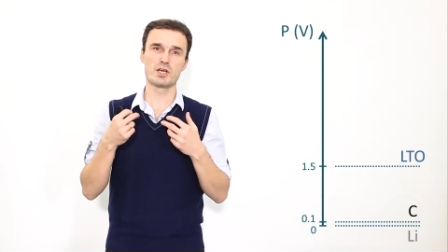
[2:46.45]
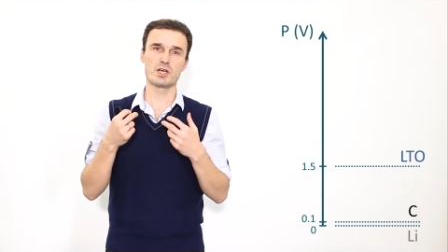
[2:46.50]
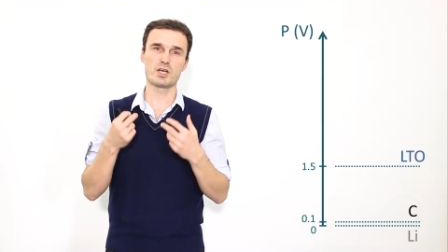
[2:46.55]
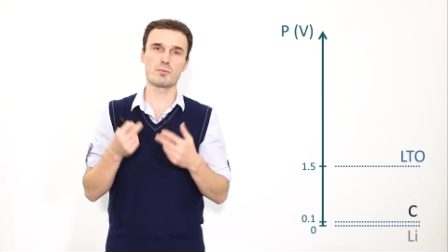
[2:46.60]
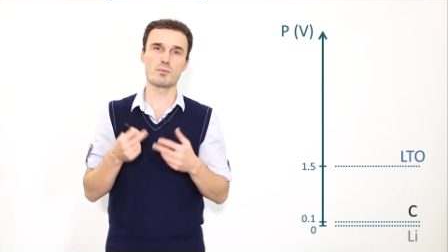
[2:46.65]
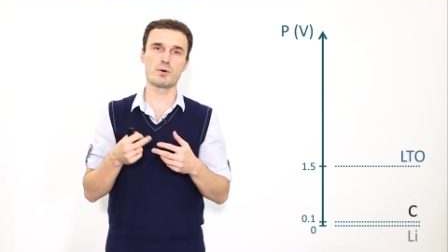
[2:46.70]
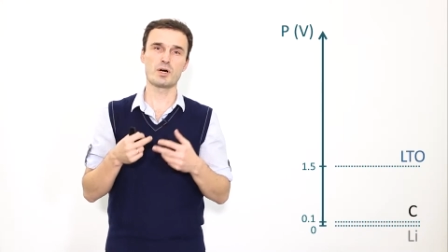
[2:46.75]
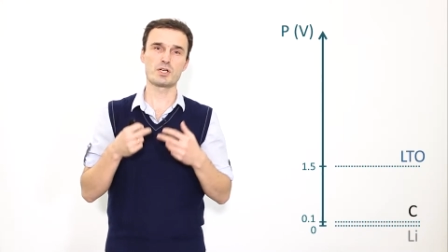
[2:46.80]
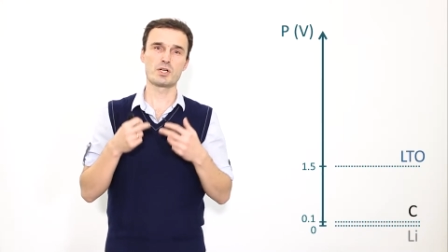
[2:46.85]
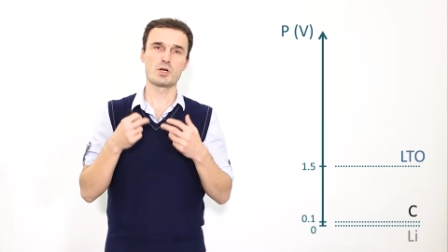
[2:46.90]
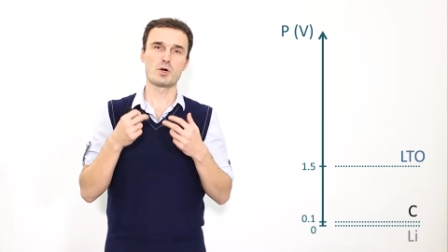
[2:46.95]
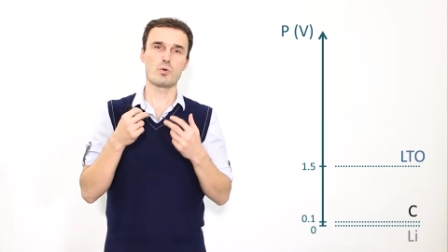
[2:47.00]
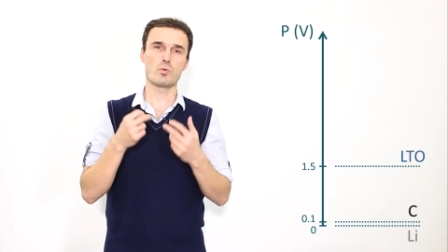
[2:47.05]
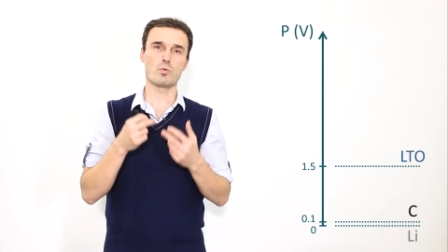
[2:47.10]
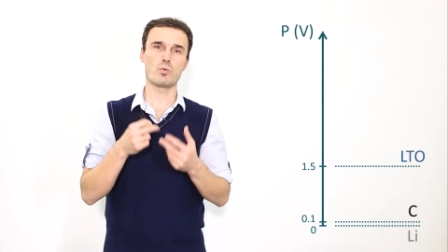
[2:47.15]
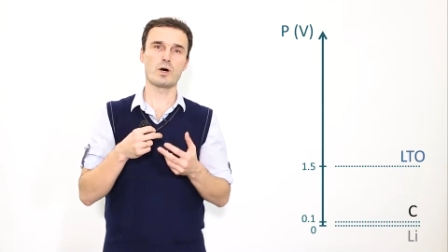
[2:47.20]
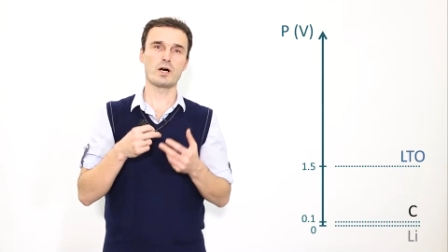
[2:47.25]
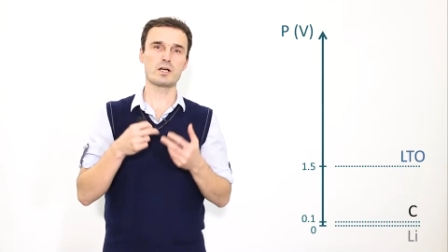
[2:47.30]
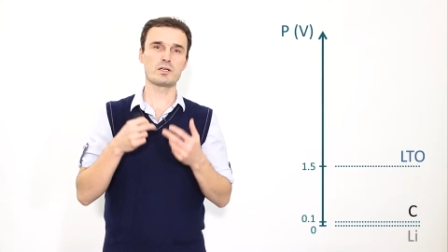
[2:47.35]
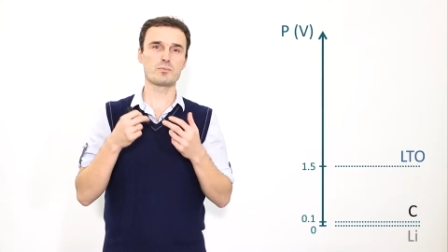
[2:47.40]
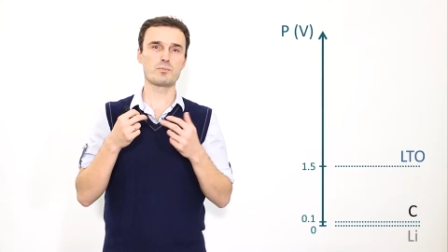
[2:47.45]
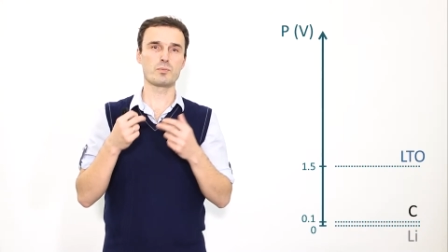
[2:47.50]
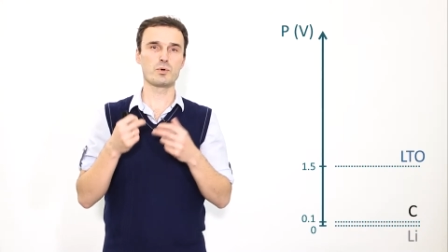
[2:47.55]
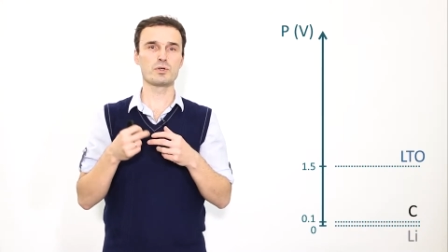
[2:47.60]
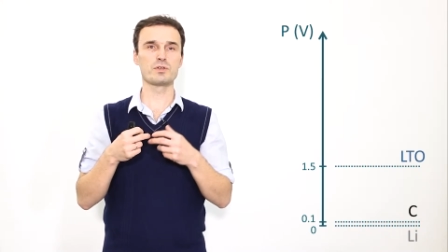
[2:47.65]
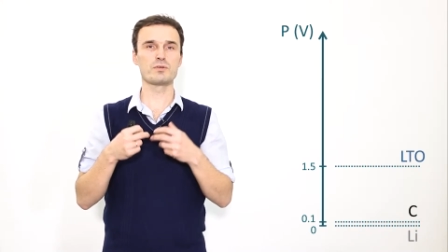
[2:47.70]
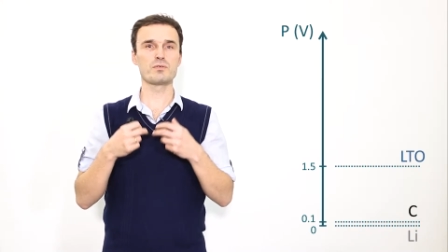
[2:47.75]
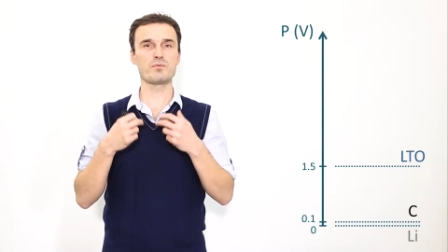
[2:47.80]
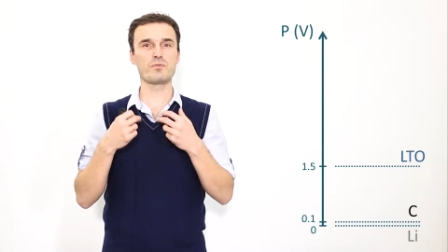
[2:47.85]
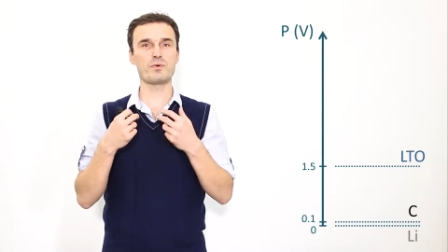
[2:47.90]
about
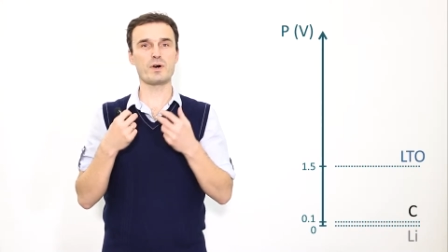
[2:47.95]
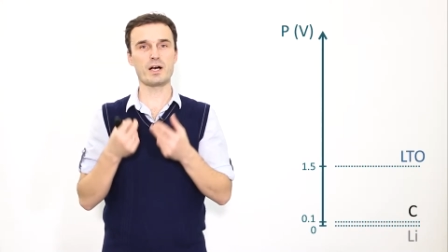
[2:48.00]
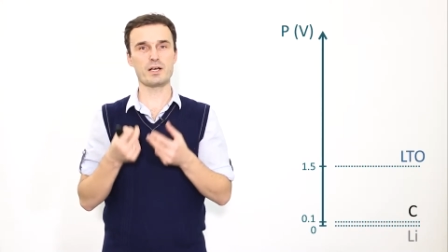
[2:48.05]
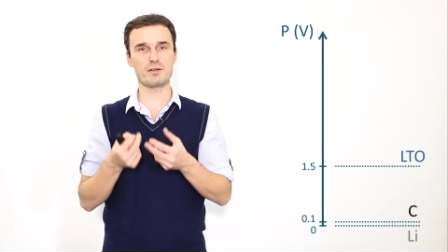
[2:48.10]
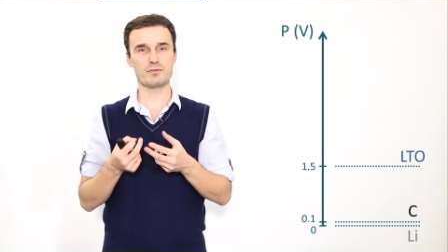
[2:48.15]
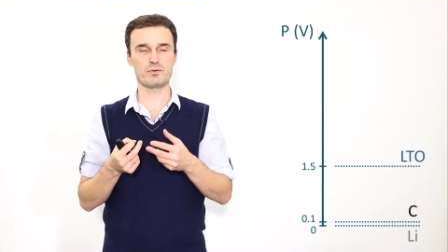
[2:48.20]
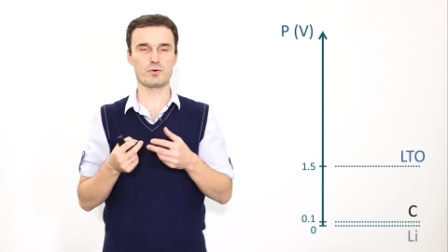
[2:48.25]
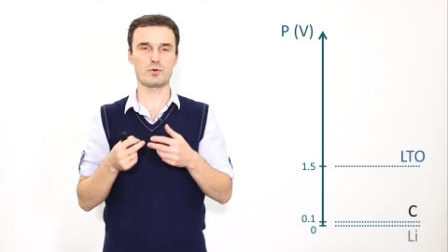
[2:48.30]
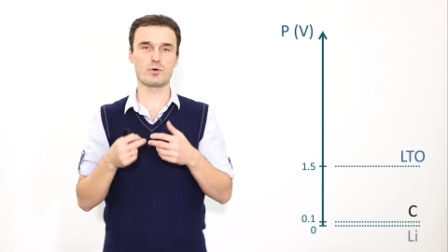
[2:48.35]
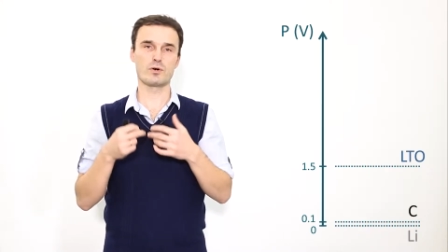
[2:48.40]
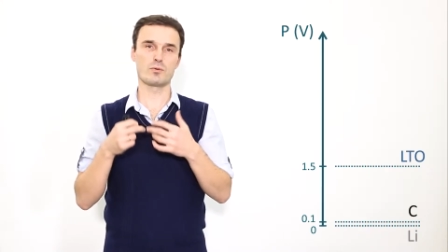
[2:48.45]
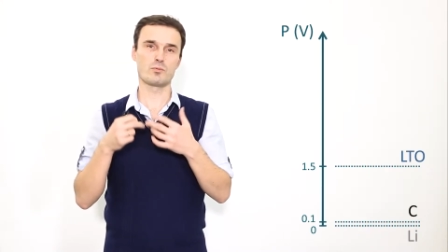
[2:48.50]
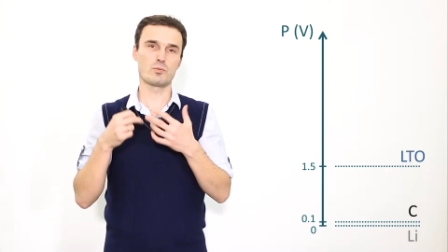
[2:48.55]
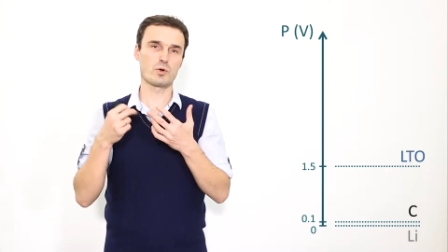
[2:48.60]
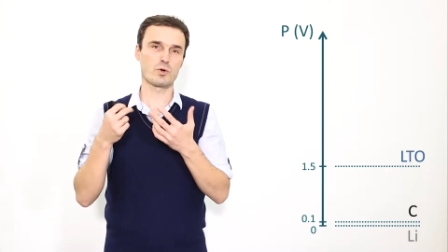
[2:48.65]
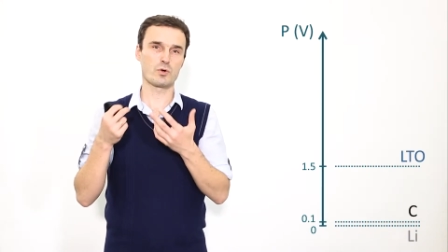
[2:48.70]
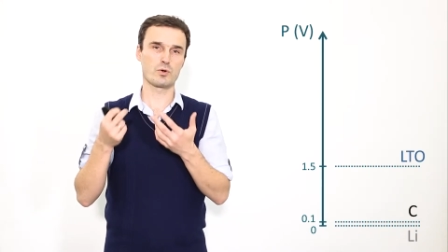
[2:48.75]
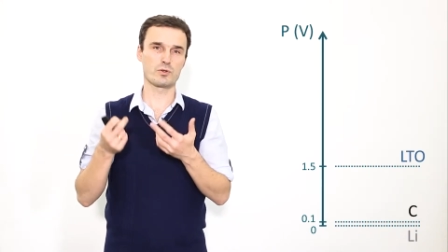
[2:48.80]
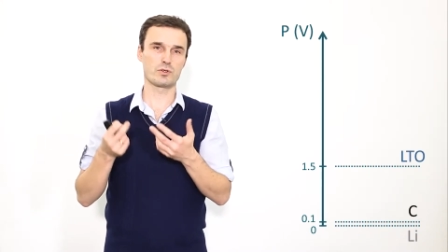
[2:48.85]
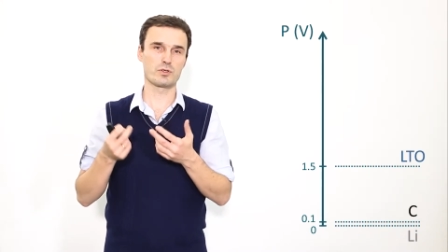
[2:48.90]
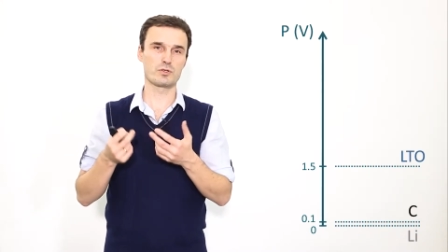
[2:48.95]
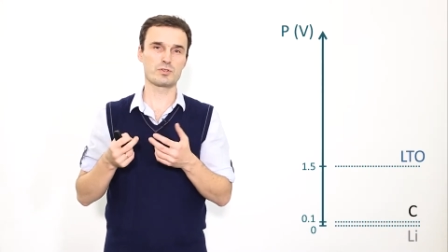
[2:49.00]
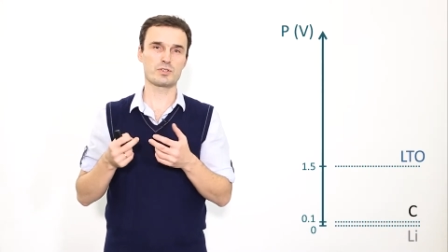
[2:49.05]
1.5 or more correctly